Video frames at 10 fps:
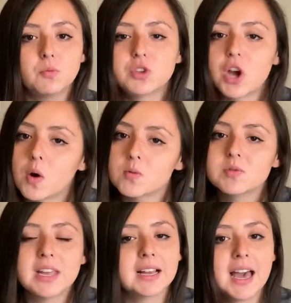
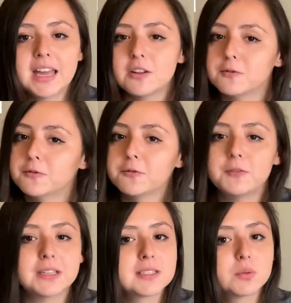tone that kind of
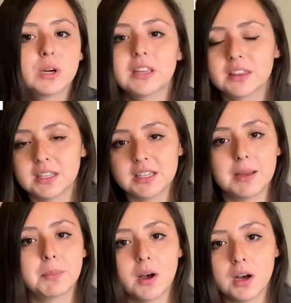fits with the
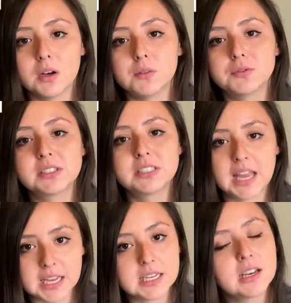type of
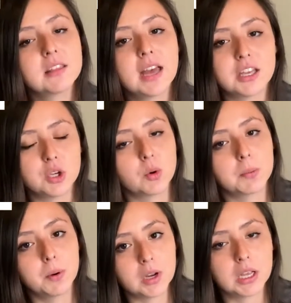stain that you are
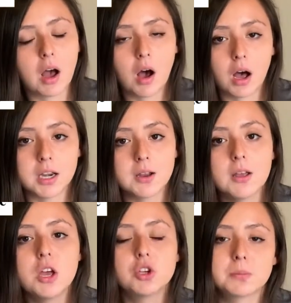putting on
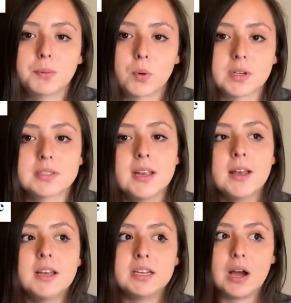your boards.
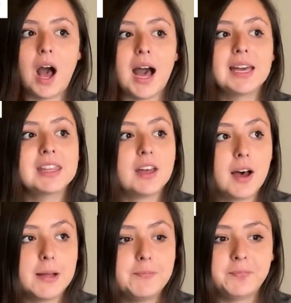Now, I
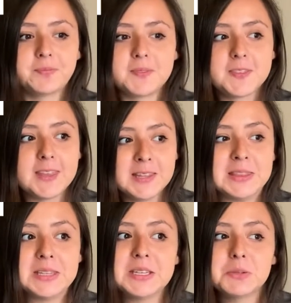thought
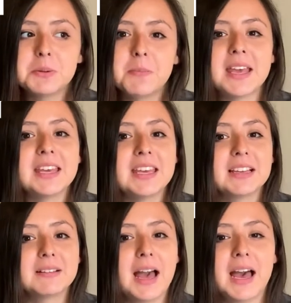that this would make
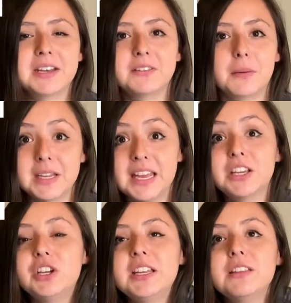it kind of, I mean, it
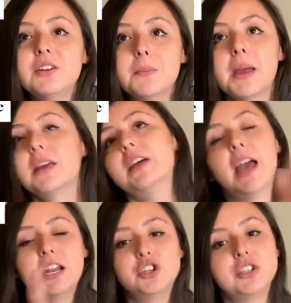could either make
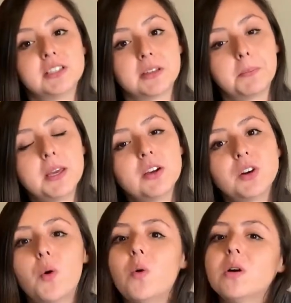the edge
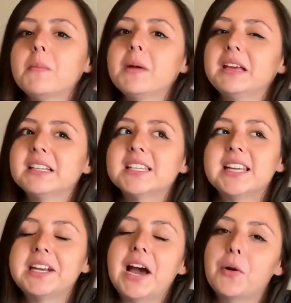disappear or make it
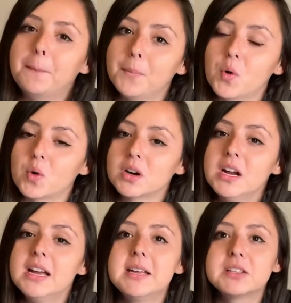stand out more.
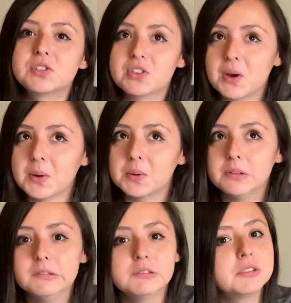
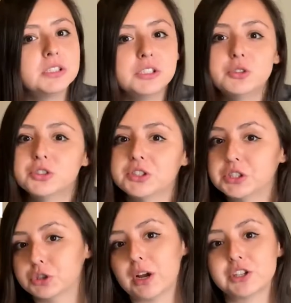So user's
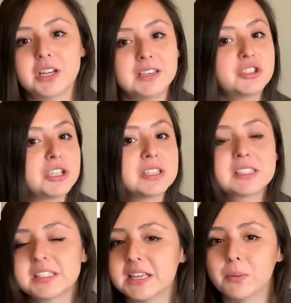discretion,
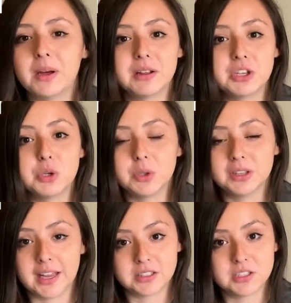just see what you would
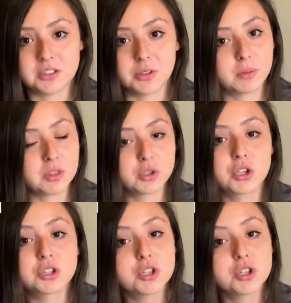like to do. But those are